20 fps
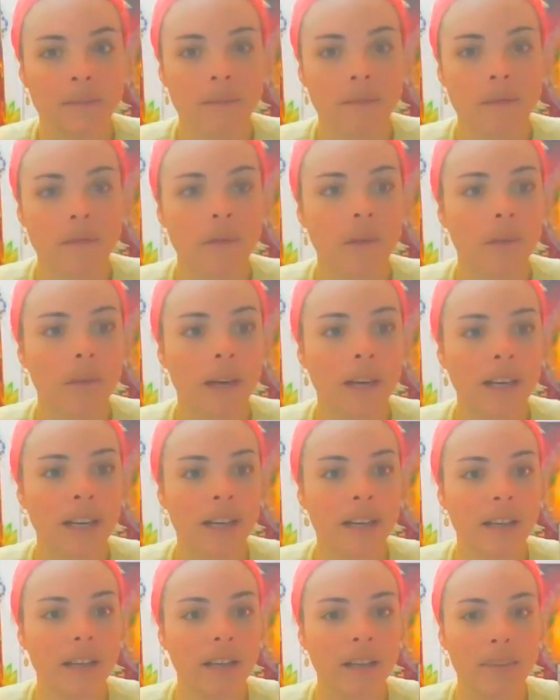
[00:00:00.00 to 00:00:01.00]
From my
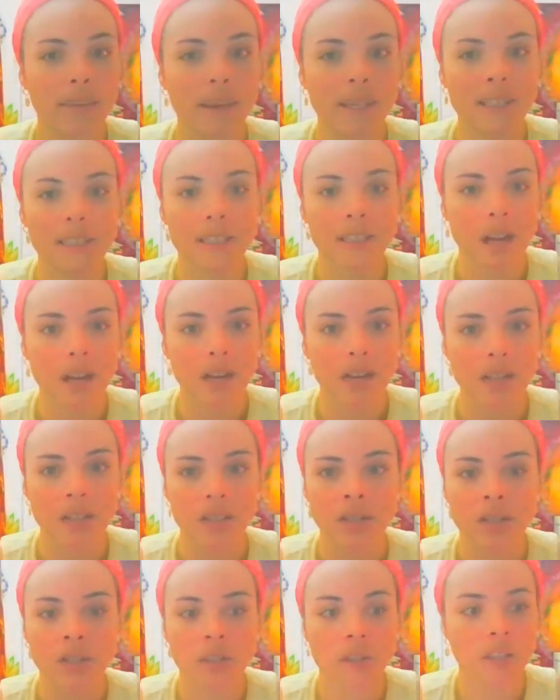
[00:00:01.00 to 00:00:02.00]
basic knowledge,
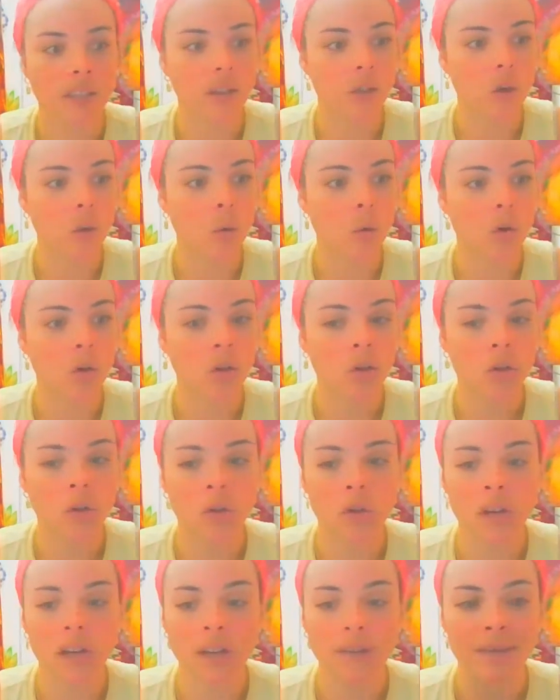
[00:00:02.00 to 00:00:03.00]
the
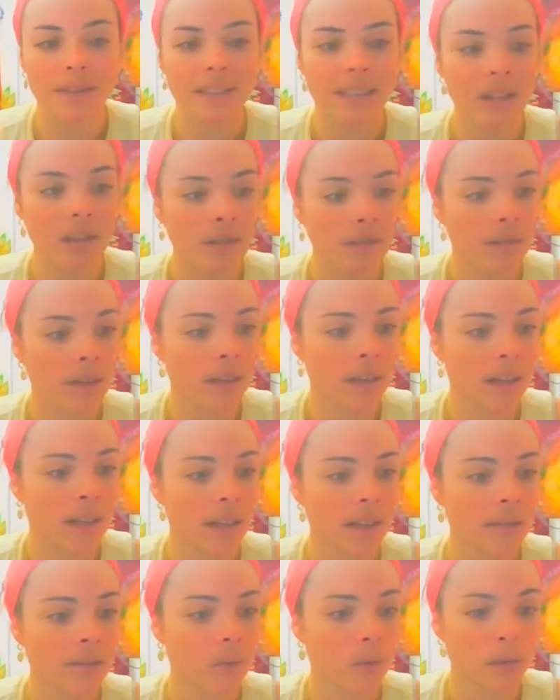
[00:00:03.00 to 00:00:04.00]
Oracle of
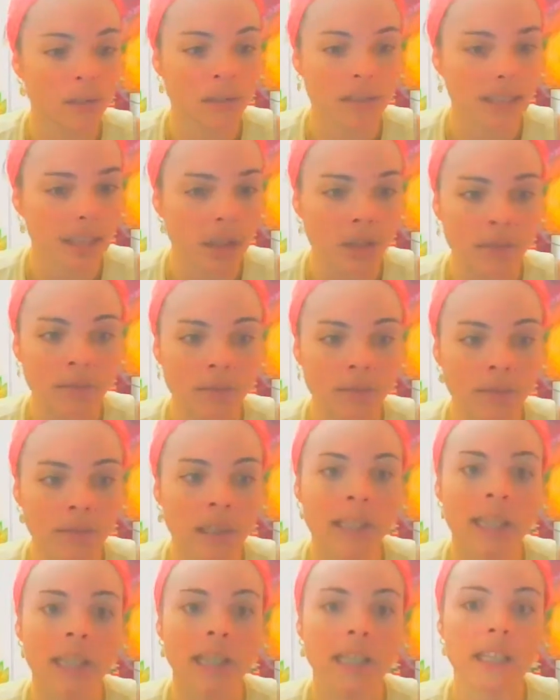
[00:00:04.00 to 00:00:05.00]
Delphi, or Delphi,
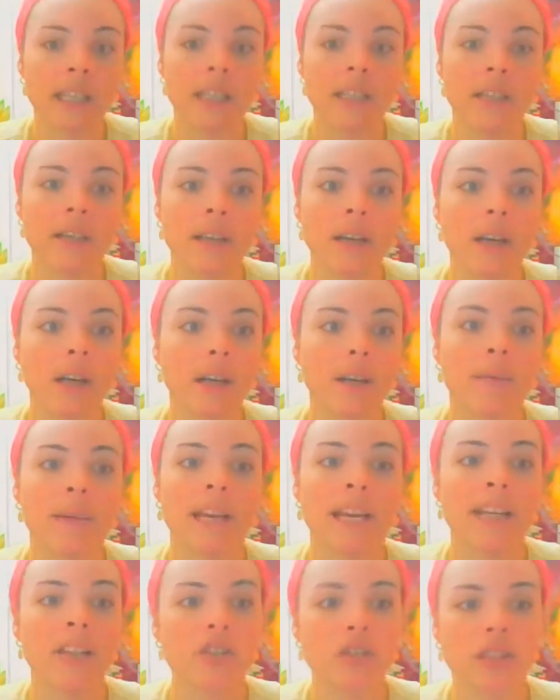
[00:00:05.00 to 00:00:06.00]
in
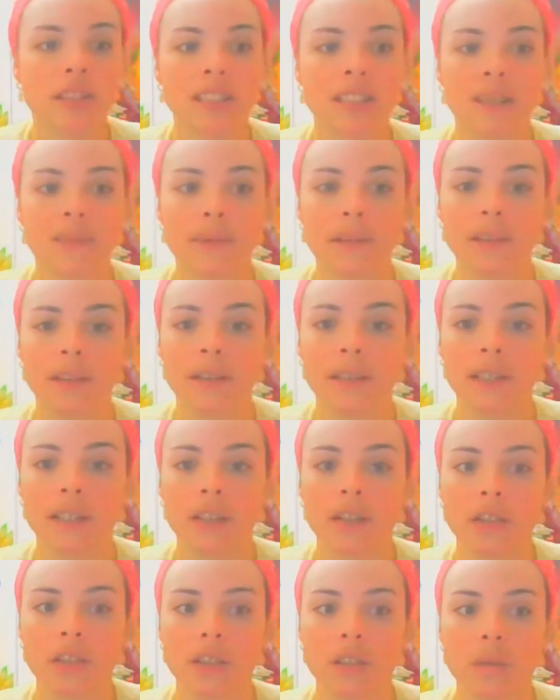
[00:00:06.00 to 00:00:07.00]
ancient
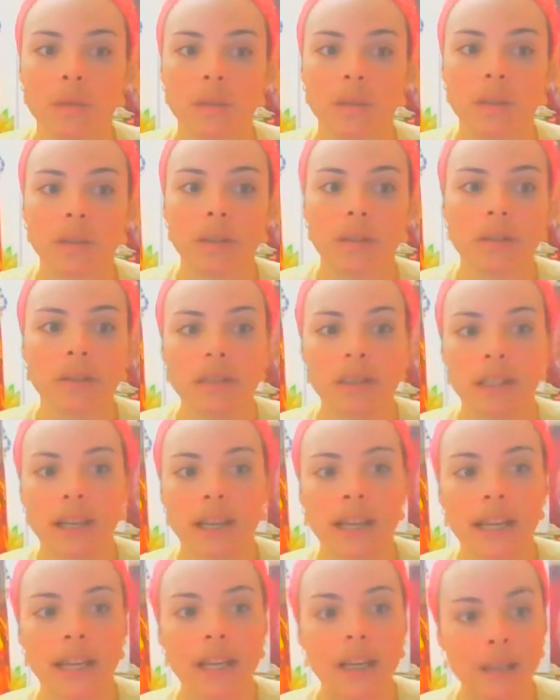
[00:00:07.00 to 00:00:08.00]
civilizations was used to
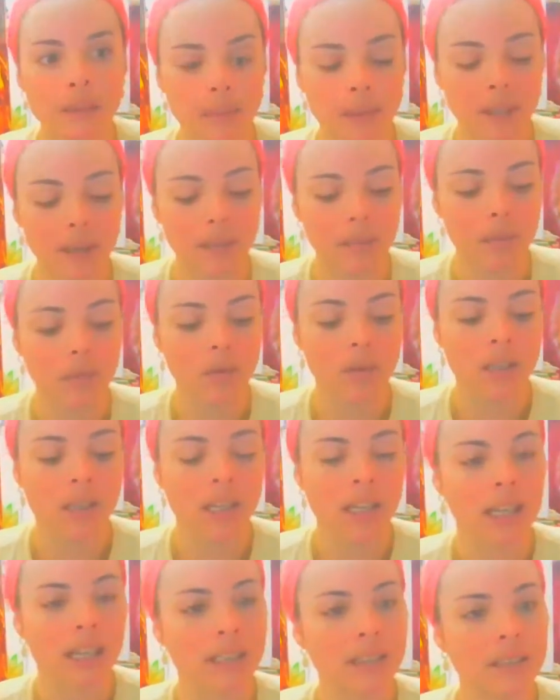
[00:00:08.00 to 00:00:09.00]
aid people
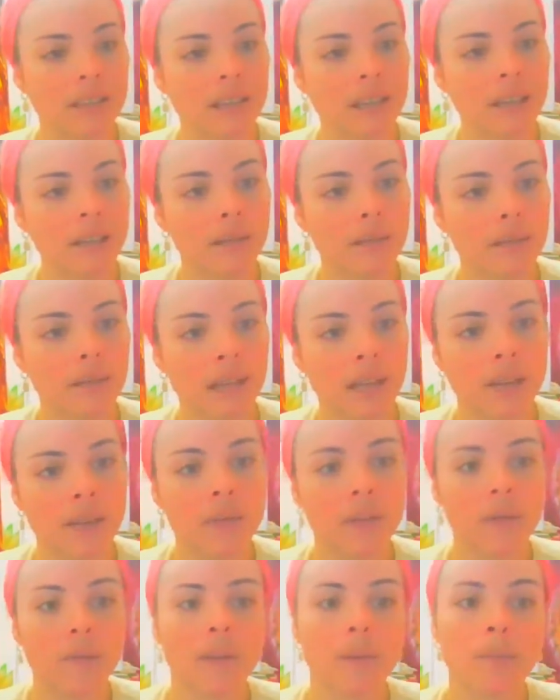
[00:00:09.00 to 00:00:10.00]
inside of life,
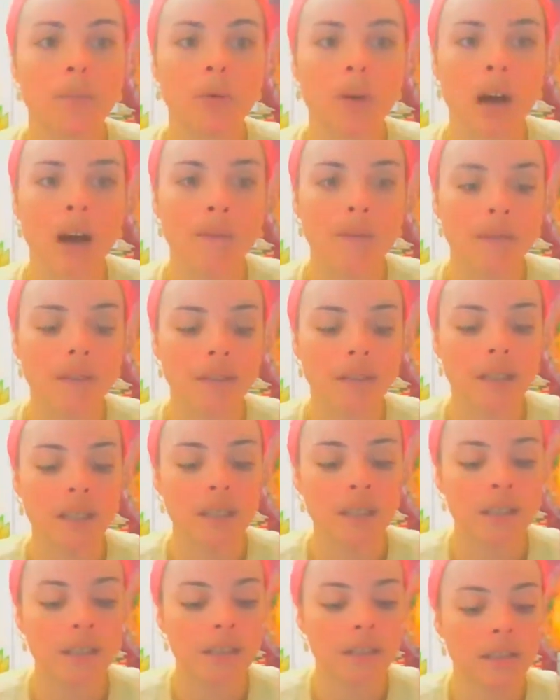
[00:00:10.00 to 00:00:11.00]
give them
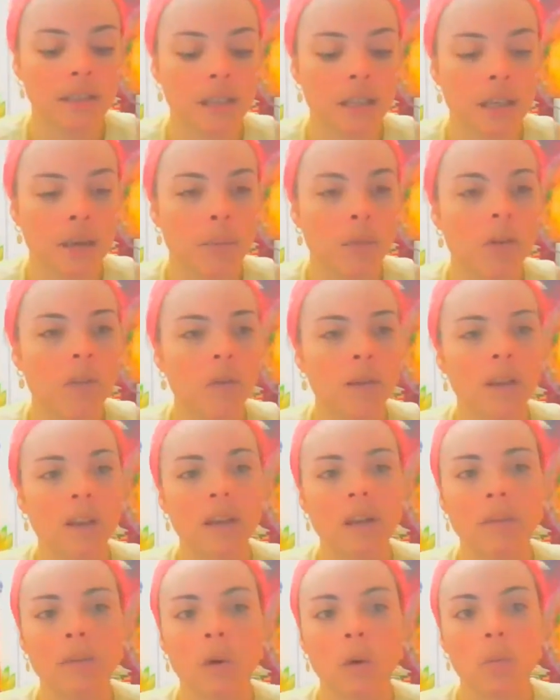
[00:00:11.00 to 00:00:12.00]
prophecies. But if you look
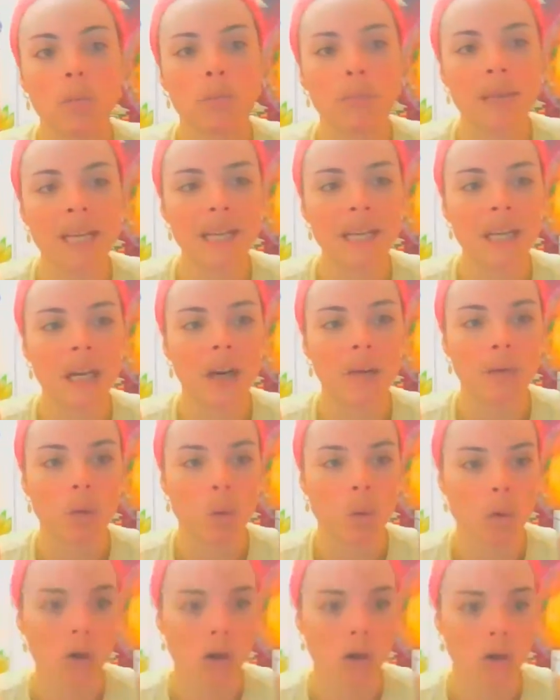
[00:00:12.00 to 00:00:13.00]
at the meaning of
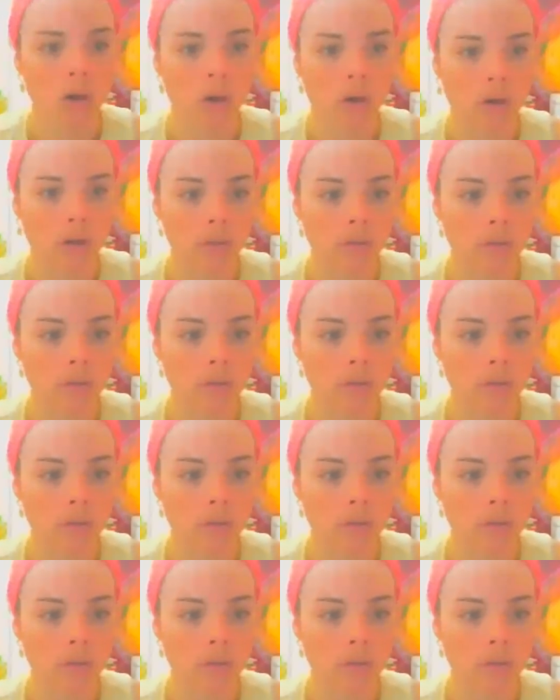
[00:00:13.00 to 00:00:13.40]
oracle,